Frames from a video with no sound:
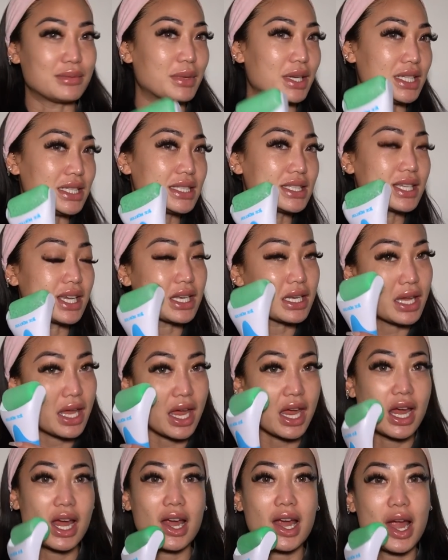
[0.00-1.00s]
my
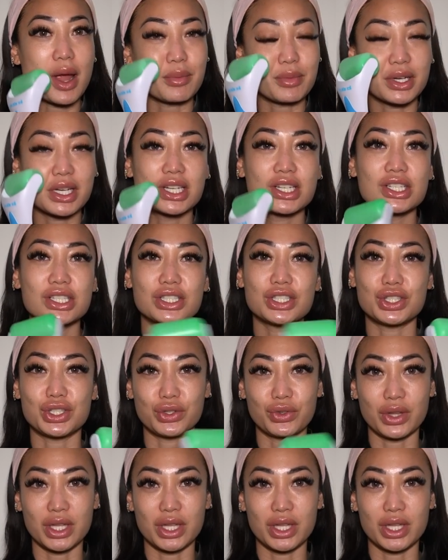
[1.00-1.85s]
skincare. I'm gonna just do